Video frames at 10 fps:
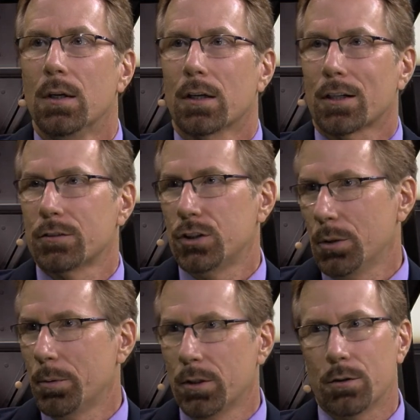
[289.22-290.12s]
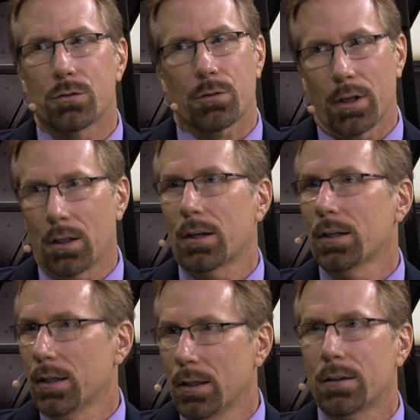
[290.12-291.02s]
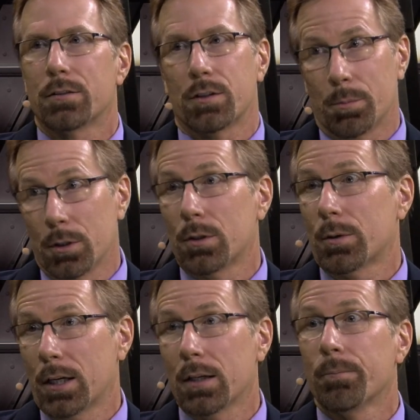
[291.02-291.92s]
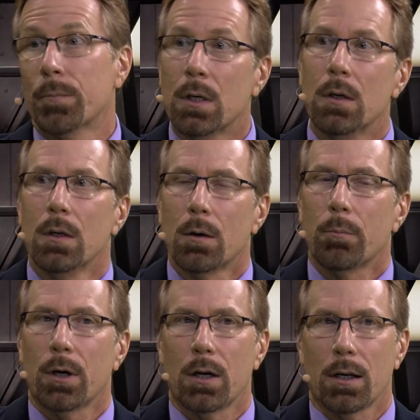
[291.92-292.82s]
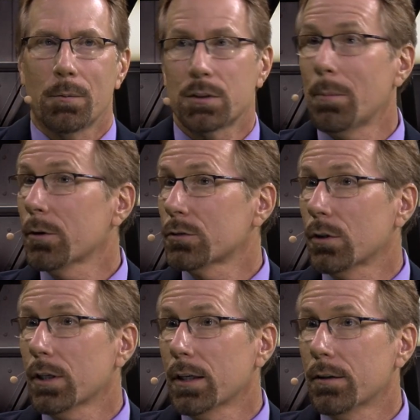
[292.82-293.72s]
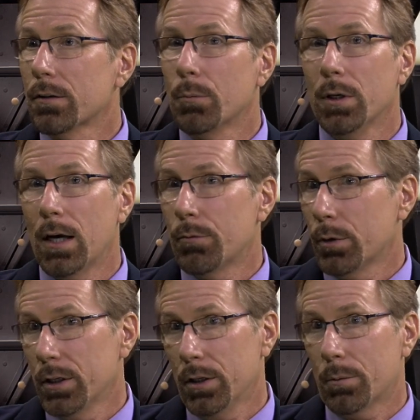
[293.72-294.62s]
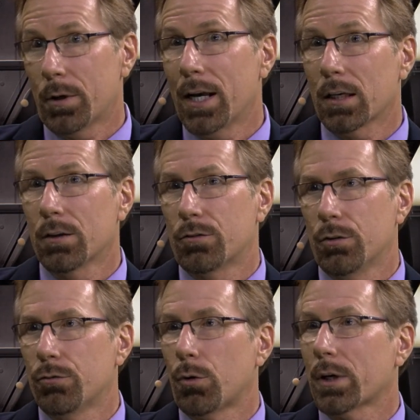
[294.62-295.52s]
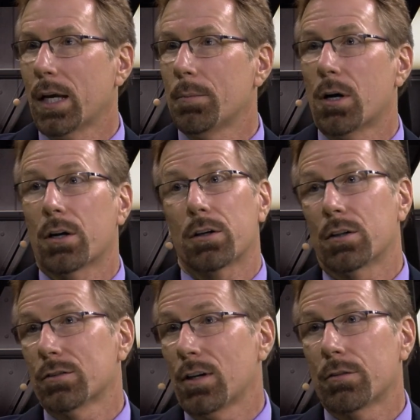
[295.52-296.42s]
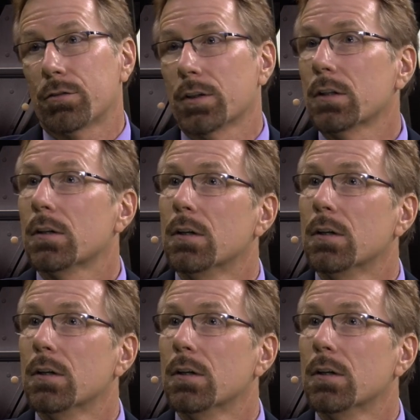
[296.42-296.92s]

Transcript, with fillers: because the GPUs create a lot of heat and the CPU, right? But um, something else to look at, we have one here. We're hanging two 4K monitors off of it.